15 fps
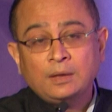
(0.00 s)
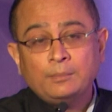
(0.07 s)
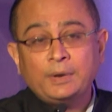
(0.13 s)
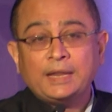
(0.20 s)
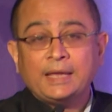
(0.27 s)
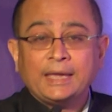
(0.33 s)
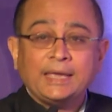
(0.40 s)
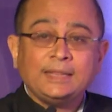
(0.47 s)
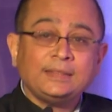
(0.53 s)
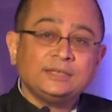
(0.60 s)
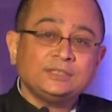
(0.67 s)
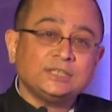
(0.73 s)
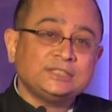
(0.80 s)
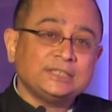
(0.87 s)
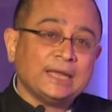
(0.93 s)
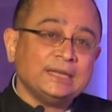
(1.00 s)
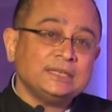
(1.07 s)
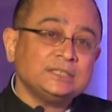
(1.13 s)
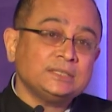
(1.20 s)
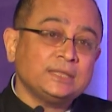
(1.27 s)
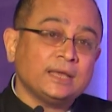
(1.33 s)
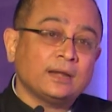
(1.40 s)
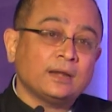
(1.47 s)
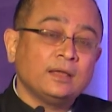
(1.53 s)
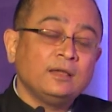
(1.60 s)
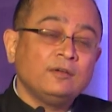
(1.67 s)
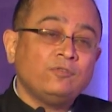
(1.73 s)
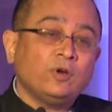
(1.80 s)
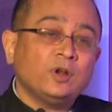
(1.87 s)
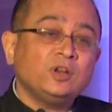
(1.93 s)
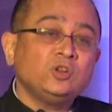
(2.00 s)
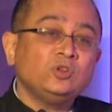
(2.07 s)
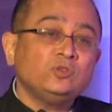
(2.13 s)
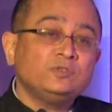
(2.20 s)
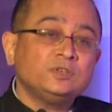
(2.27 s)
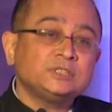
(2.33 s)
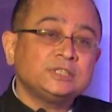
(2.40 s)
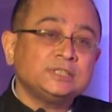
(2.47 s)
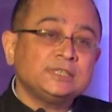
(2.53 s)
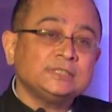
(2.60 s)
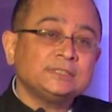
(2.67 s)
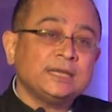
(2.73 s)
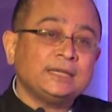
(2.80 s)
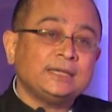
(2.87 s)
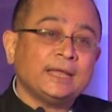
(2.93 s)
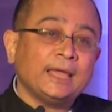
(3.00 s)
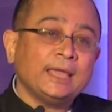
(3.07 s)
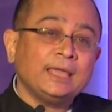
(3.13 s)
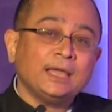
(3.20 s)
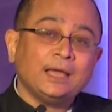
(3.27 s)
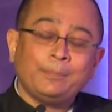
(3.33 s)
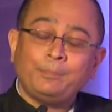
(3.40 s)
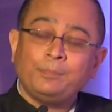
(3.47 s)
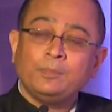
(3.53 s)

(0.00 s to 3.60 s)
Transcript: But again, there's a challenge there. Foreign universities are tying up